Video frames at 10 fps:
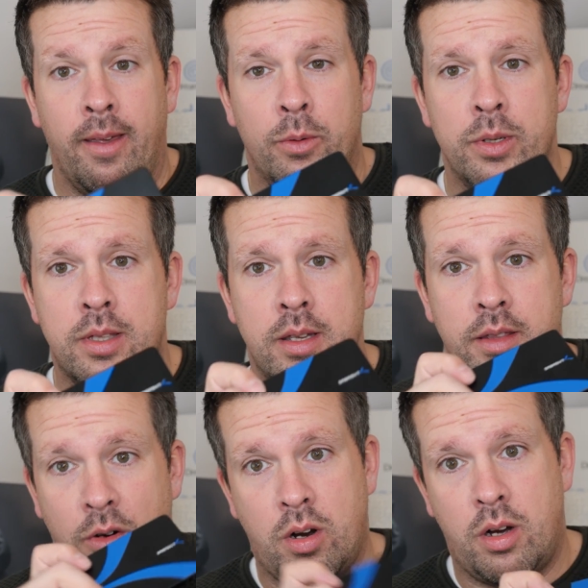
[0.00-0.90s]
was that
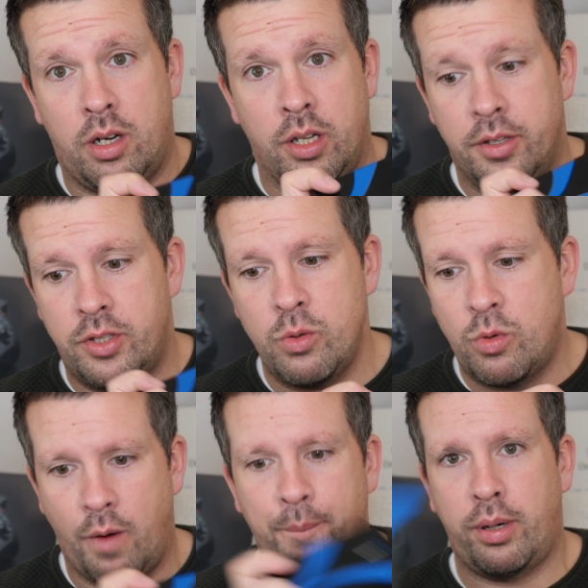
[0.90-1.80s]
there are two
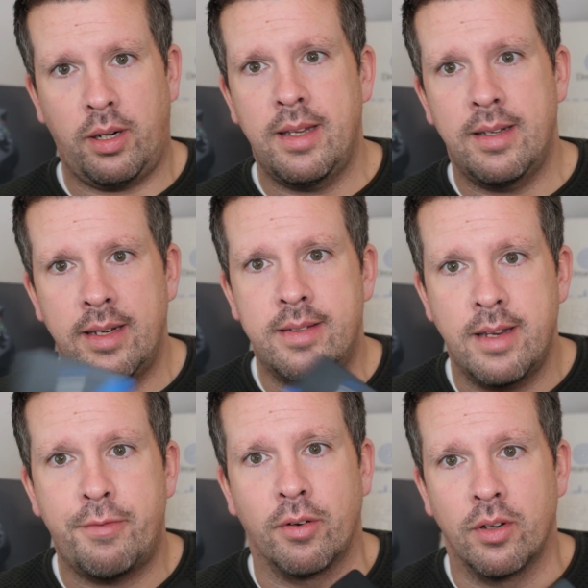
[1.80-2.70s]
completely
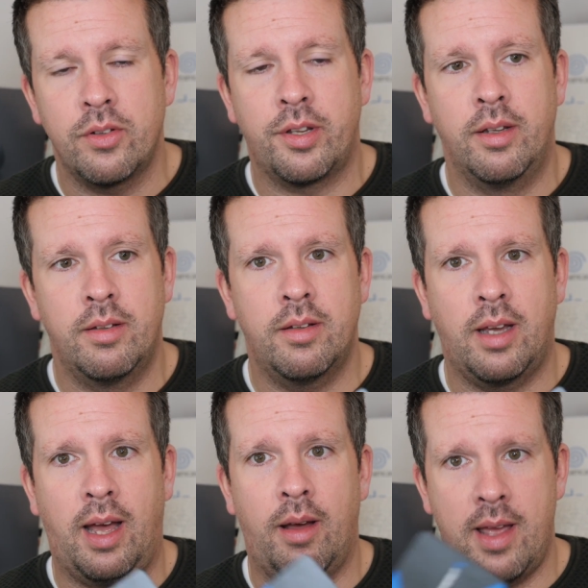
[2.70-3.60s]
different
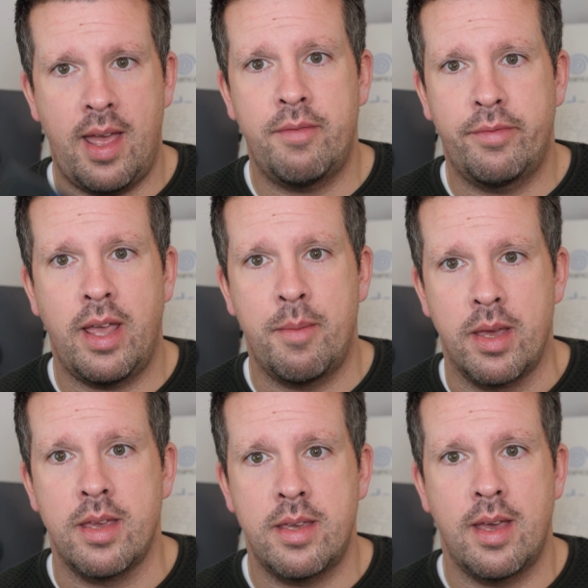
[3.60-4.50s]

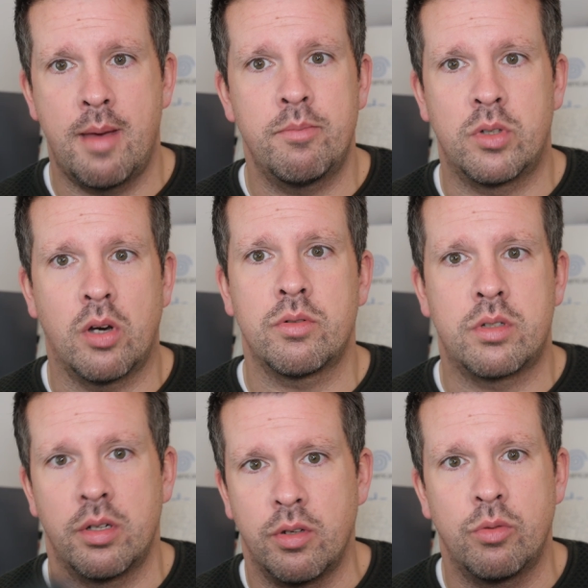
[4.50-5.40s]
NVMe
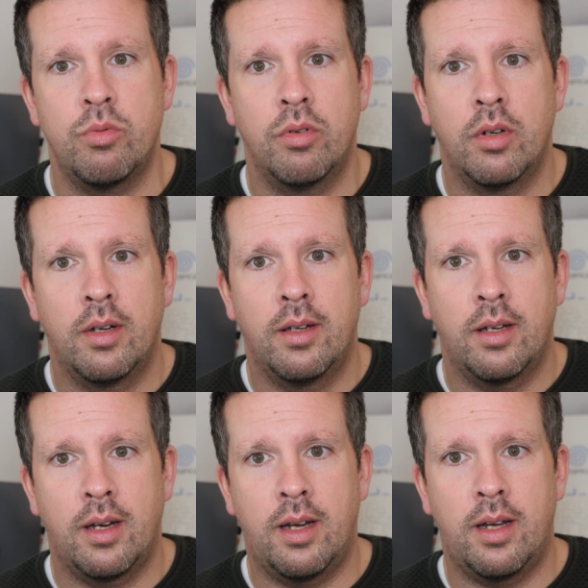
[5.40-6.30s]
M.2
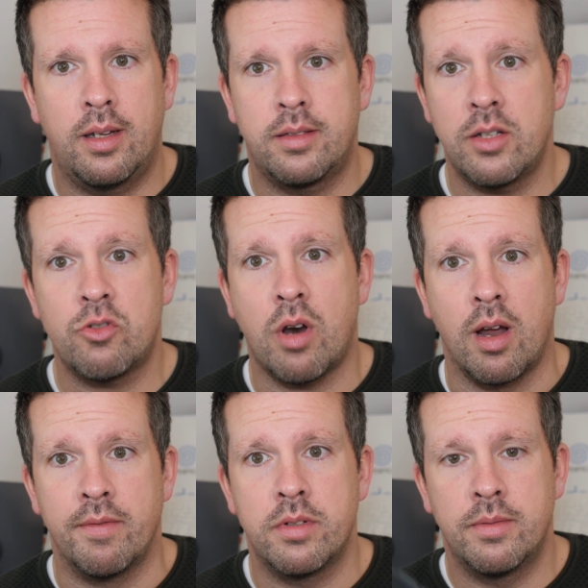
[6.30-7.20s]
disk
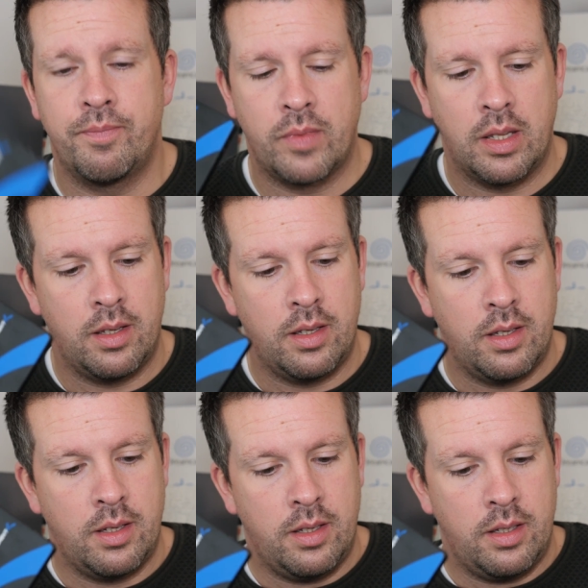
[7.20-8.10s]
drives.
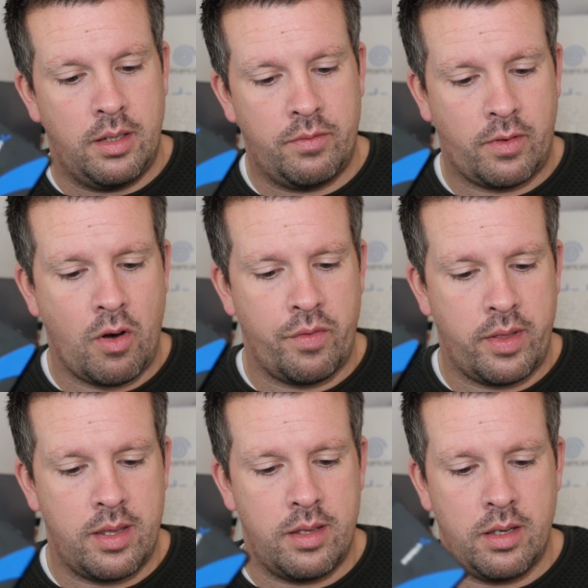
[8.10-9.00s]
You've got
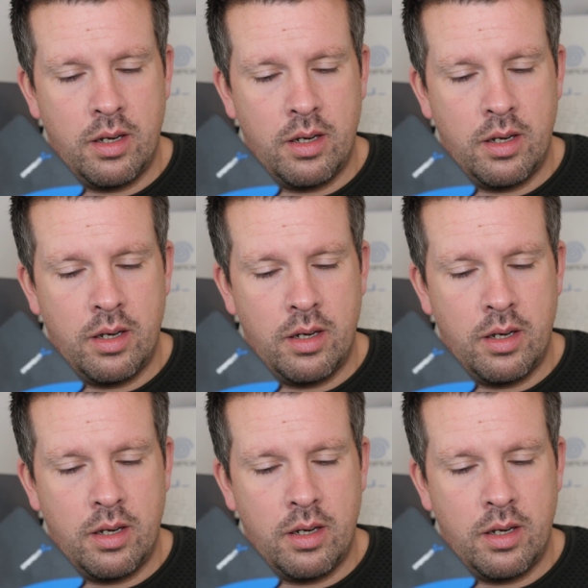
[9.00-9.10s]
the